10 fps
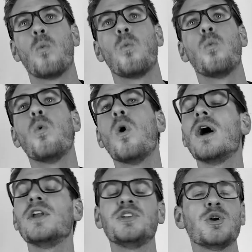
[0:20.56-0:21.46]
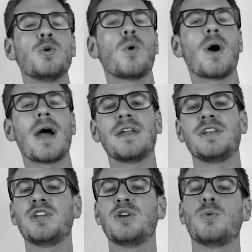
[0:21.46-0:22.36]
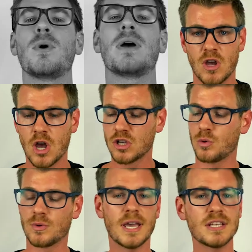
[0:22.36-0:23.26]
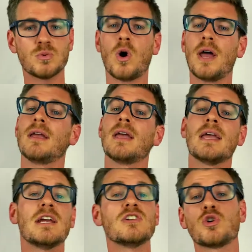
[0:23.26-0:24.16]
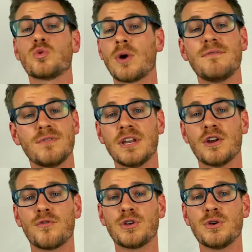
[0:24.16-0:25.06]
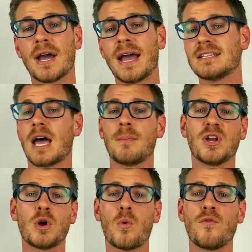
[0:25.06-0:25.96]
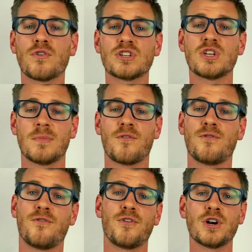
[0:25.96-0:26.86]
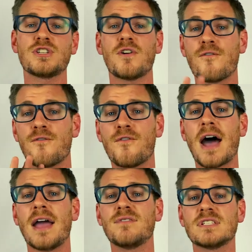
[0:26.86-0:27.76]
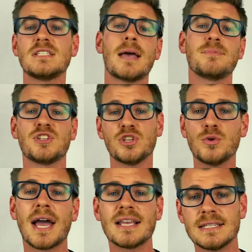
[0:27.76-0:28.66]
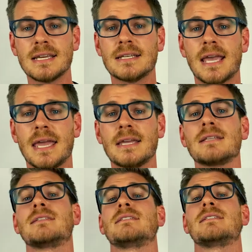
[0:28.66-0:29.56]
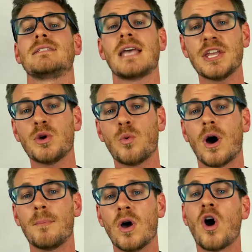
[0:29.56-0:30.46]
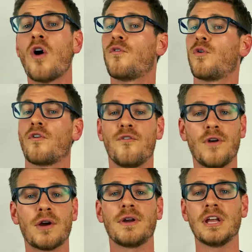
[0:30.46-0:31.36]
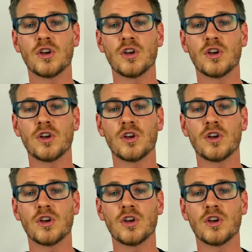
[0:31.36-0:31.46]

What do I do? So guess what? Here's a great video for you guys. I'm gonna go over some of the first five steps you guys need to take to set you up for a very